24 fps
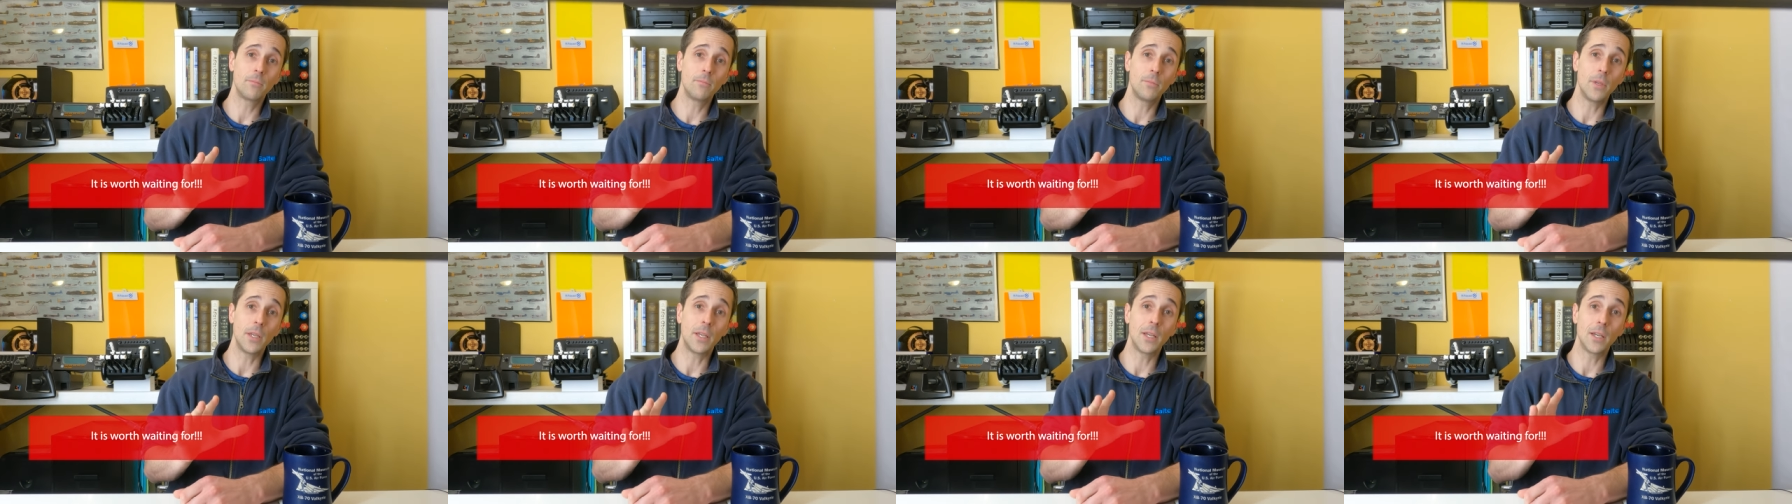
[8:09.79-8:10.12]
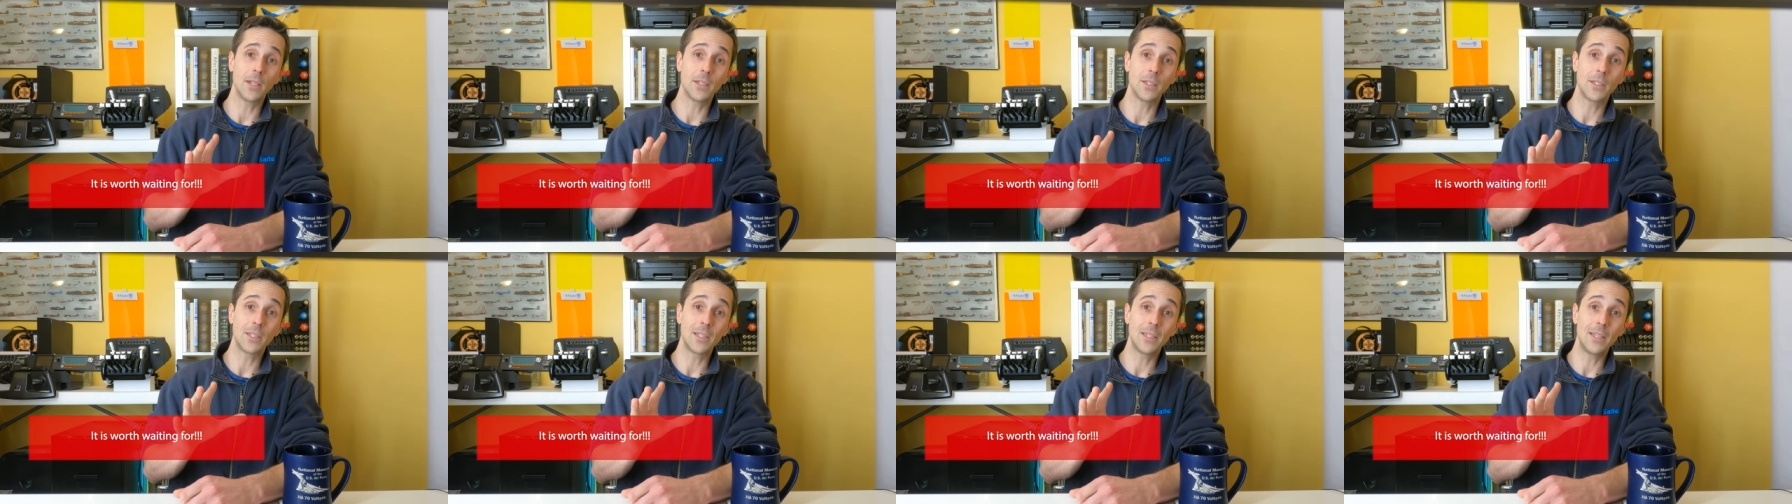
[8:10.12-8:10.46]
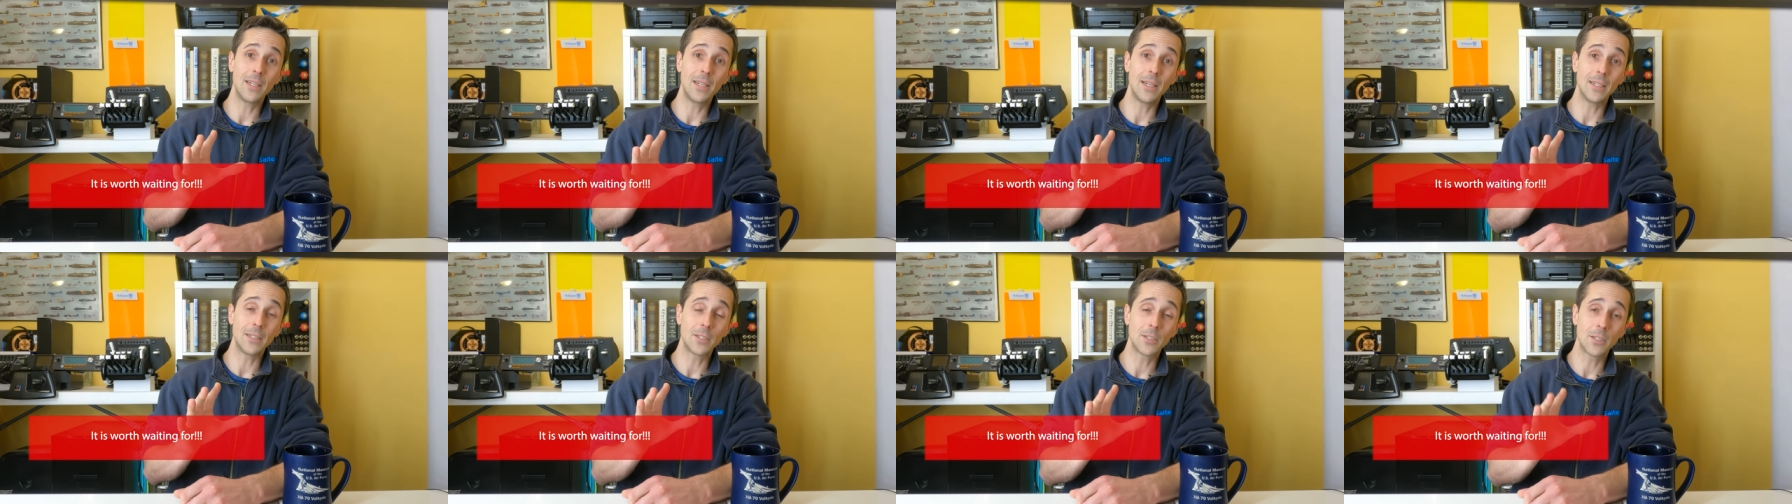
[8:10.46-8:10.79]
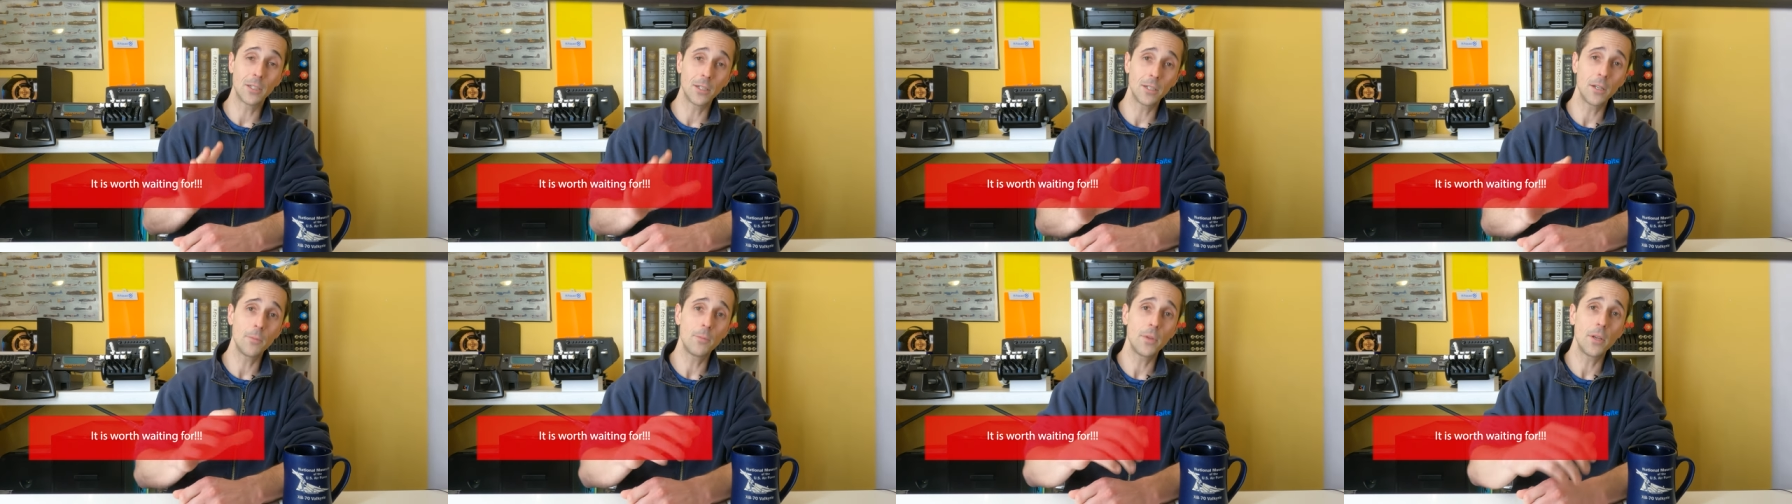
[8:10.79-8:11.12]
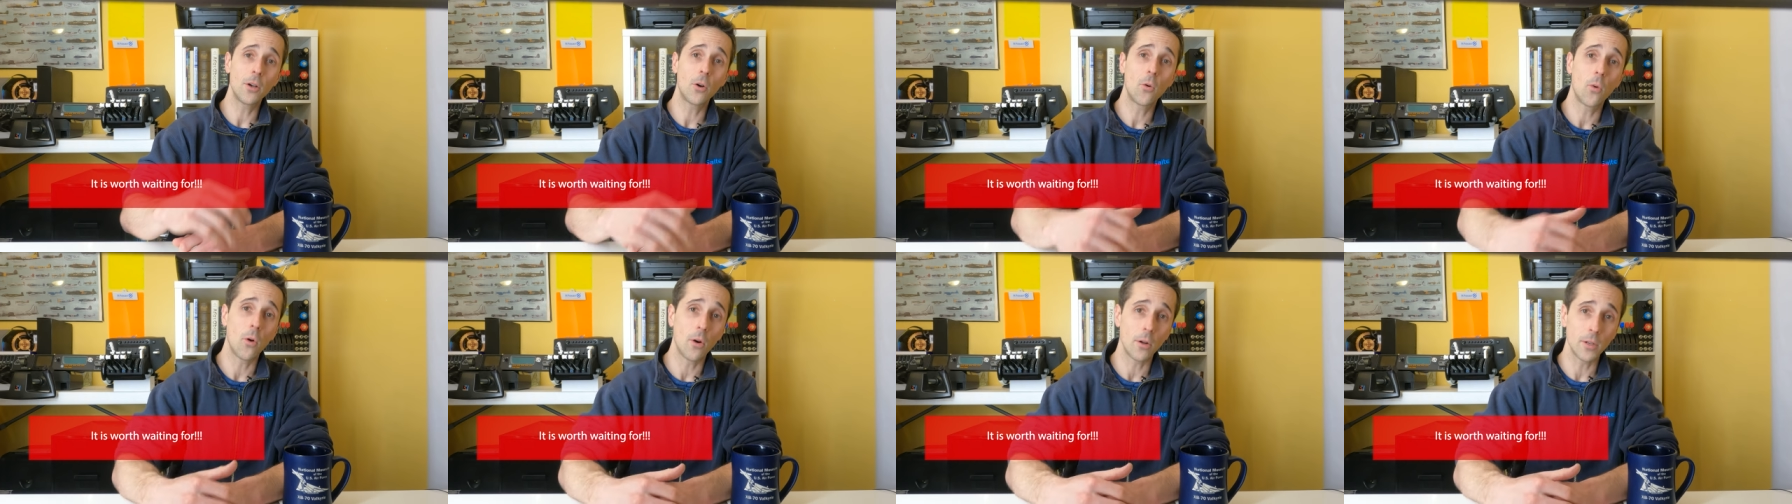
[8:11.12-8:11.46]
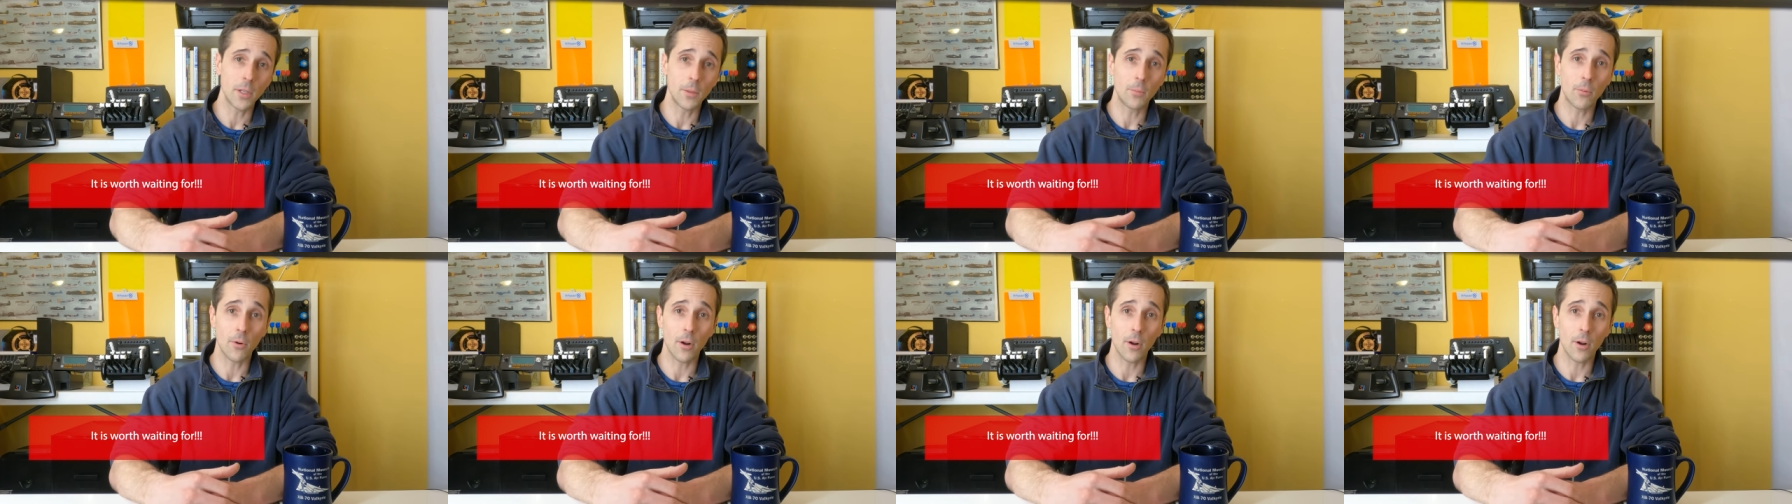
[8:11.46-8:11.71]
because it's going to be a quality